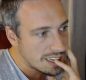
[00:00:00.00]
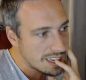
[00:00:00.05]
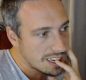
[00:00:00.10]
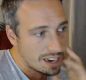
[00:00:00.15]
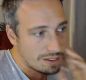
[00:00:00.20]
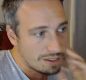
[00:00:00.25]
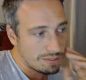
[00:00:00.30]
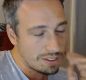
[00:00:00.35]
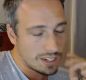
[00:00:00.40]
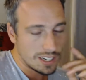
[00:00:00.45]
a
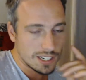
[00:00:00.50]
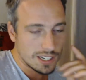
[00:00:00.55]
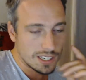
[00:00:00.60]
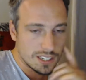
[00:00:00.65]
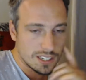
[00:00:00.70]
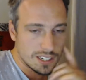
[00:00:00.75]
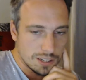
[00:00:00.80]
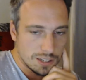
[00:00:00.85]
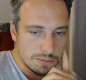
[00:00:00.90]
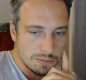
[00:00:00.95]
lot of fun
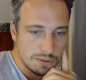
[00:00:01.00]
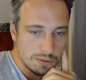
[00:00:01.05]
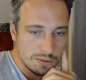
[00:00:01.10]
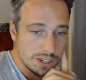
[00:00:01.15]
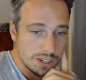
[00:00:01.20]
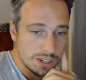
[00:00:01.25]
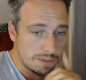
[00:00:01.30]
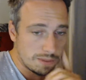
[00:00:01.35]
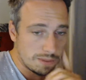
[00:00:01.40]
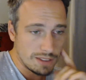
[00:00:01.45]
actually. But we
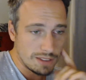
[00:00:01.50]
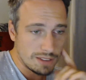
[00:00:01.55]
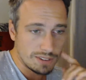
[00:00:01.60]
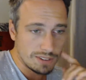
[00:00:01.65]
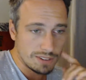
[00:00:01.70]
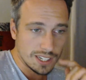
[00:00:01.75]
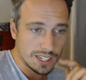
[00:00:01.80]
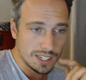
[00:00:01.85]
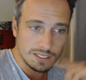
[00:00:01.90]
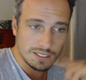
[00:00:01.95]
just play for
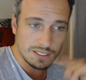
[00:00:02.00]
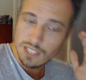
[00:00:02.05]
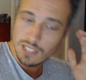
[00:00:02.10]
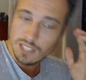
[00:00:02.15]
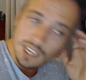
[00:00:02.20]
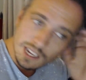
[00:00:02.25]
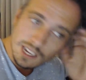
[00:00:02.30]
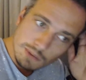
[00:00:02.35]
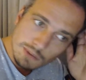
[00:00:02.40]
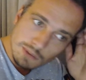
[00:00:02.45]
like really
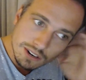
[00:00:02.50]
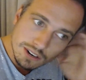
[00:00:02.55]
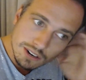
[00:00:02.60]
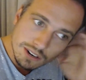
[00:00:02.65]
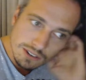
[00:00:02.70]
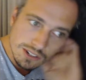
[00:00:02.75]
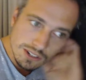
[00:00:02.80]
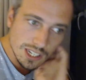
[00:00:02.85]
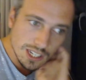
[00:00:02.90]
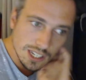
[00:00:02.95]
like
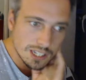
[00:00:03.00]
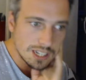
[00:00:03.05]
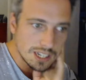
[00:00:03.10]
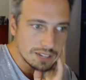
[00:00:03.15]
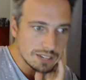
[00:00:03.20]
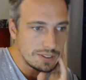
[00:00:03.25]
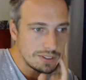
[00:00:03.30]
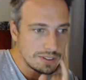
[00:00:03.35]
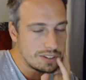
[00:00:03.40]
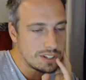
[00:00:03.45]
micro stakes,
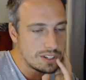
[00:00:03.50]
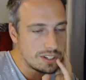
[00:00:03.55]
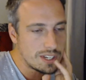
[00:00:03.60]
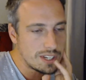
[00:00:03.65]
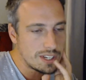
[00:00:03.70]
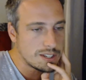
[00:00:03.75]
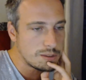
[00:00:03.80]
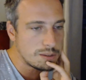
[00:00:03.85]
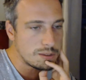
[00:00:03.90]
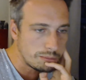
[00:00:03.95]
like 50
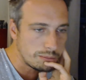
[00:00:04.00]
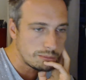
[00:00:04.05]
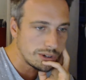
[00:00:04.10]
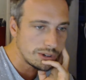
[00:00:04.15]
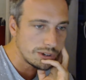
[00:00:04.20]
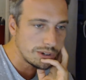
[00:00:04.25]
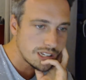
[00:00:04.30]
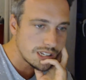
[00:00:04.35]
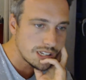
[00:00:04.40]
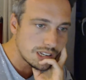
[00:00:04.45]
cents per
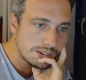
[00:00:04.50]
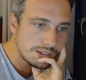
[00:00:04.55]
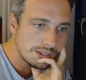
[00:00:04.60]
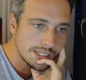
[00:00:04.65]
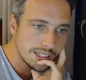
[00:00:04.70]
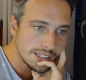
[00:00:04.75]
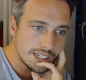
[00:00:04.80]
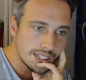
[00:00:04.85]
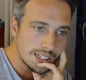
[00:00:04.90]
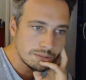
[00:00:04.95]
point and stuff
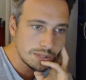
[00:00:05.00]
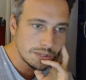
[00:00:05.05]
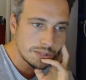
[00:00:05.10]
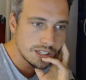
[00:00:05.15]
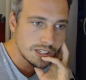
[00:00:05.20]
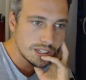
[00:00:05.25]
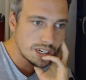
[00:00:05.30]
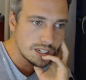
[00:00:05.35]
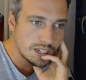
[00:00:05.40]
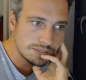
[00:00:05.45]
like that. But
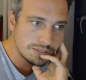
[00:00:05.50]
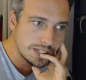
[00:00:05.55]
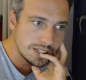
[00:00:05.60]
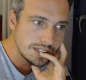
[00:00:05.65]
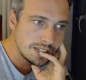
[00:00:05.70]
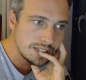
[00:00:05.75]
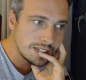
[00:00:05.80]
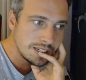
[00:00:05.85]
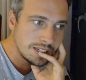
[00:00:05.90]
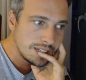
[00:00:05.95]
it's a lot of
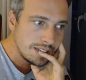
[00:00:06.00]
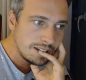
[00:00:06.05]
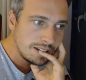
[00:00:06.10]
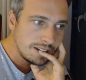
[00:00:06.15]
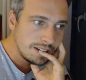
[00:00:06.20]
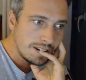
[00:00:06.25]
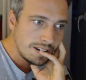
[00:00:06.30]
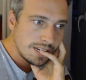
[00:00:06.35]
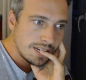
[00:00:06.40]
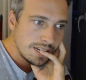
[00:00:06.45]
fun.
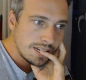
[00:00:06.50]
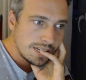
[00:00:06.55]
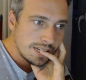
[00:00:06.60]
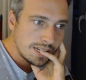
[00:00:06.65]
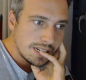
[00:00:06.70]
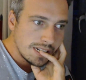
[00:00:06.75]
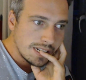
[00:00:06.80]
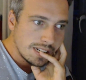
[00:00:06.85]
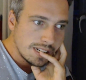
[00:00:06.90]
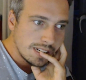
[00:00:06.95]

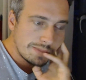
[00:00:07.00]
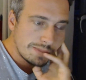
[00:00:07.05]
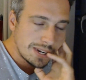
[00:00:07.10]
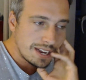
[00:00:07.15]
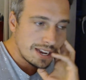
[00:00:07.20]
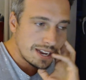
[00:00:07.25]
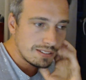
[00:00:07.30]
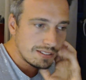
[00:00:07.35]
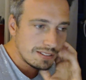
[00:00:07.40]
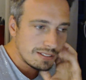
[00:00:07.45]
But
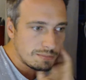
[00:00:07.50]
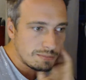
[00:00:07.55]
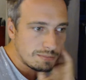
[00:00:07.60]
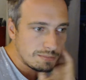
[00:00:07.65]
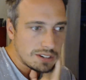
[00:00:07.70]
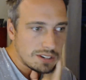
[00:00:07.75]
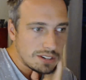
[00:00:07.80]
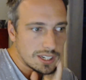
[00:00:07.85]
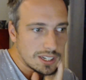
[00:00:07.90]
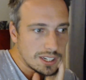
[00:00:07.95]
I've
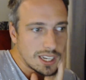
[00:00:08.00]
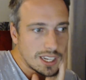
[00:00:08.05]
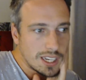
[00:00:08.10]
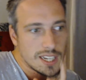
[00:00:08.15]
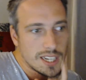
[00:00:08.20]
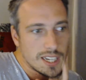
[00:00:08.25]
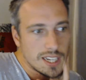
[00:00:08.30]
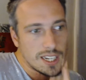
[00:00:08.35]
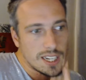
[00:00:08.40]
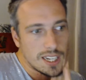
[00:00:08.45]
been drinking
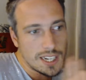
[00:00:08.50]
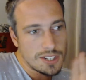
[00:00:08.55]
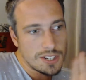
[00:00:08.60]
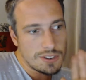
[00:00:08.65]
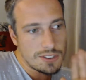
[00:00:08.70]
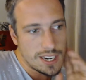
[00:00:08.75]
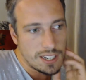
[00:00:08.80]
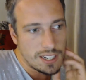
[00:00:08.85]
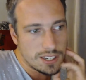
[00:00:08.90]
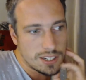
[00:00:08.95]
less. Like I
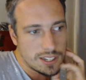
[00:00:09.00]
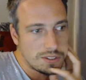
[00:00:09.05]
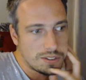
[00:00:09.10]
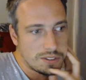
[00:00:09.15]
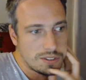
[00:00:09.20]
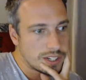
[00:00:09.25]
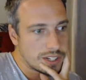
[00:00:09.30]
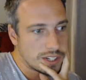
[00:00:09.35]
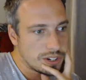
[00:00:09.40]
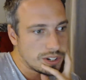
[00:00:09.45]
try not to
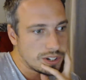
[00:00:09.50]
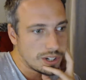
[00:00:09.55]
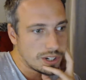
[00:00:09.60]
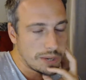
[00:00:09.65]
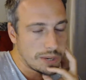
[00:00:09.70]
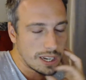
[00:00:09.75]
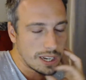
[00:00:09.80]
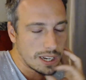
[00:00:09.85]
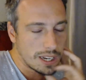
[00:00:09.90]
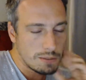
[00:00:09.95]
drink during the
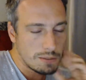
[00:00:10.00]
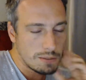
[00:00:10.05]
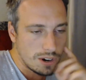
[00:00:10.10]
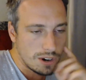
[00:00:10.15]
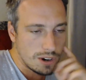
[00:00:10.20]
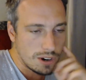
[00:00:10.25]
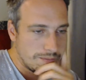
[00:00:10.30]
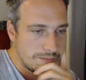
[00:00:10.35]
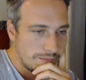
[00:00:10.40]
week anymore.